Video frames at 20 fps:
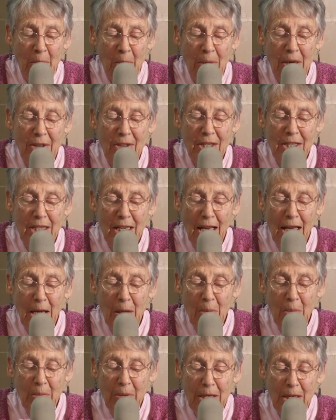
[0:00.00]
By the
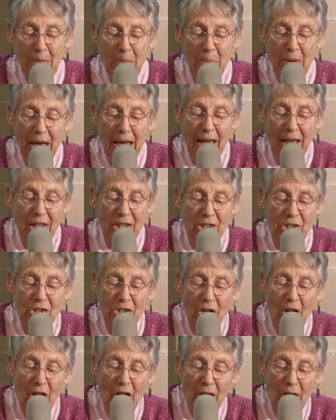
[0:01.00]
time we had
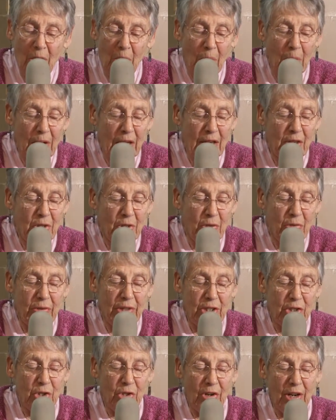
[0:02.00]
practiced all the way to
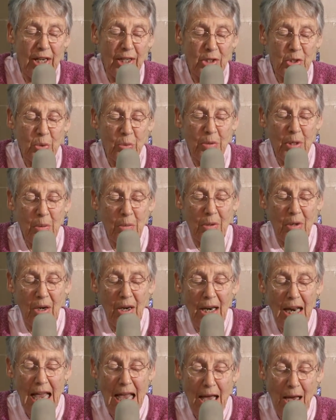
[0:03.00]
Ridgecrest, we were
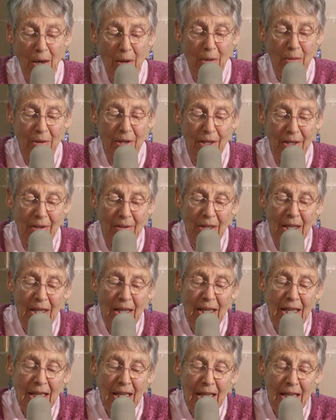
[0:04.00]
loud.
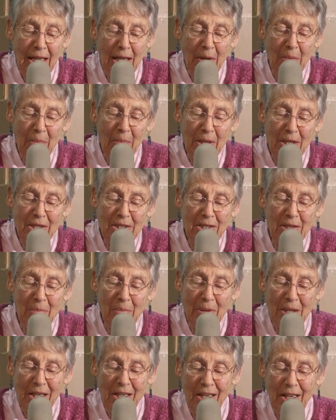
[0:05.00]
It must
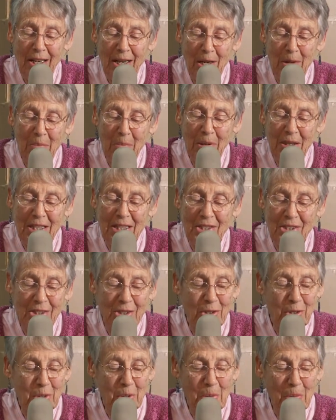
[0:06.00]
have been an
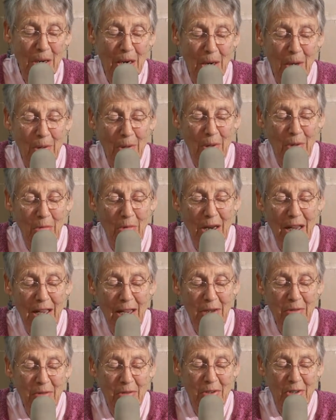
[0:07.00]
unpleasant two hour
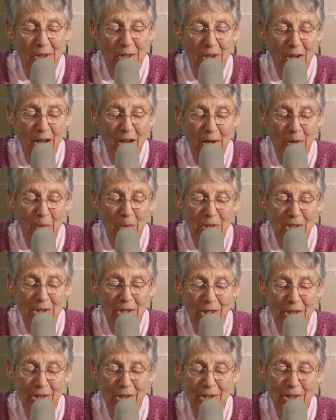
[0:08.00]
ride for the non
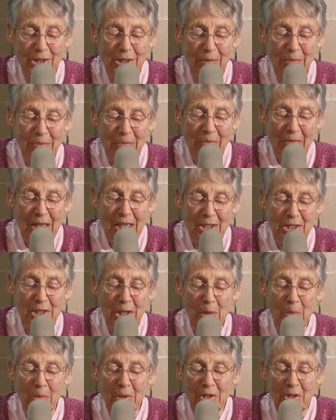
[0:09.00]
whistlers.
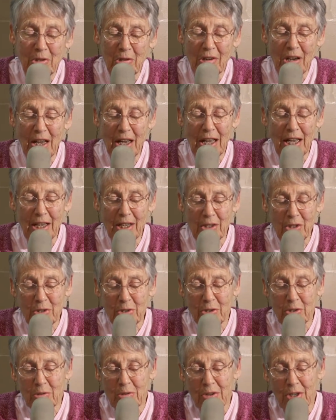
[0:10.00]
Some were trying to
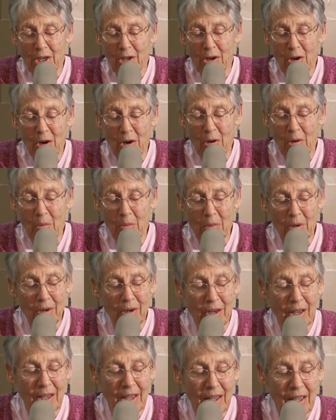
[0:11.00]
do their
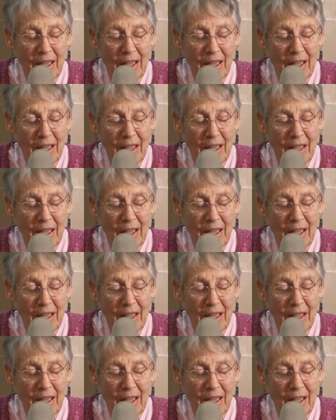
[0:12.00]
homework.